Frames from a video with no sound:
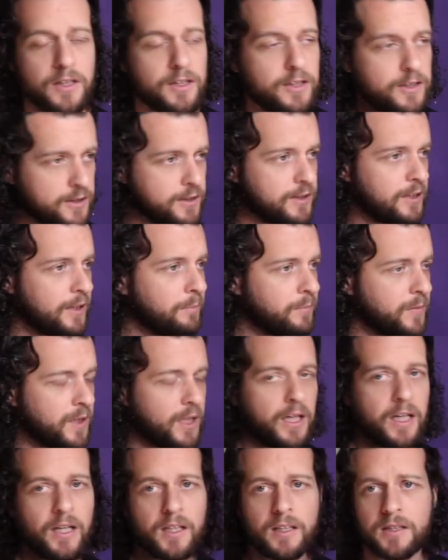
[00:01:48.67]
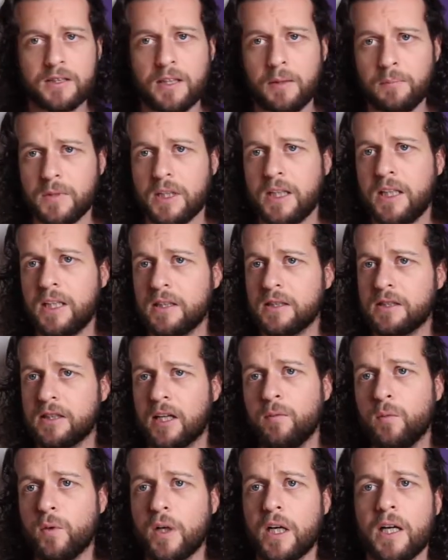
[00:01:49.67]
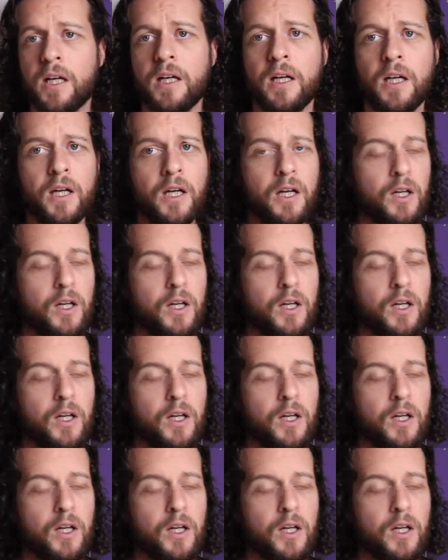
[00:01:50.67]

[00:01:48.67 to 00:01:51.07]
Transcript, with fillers: Something somewhere